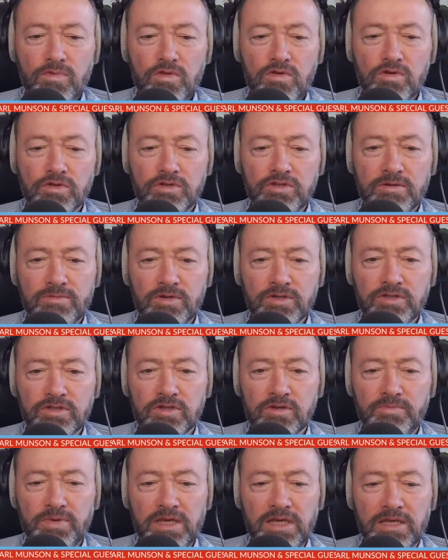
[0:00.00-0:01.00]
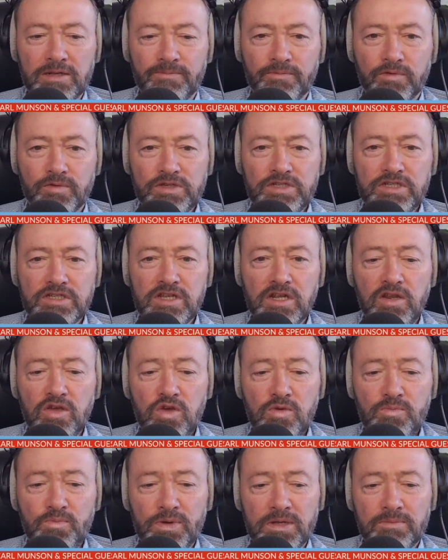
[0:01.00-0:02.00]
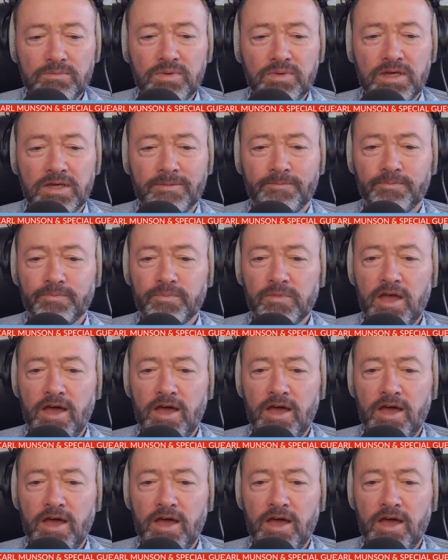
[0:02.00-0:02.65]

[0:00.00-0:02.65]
or tremoço bean, which is a lupin bean.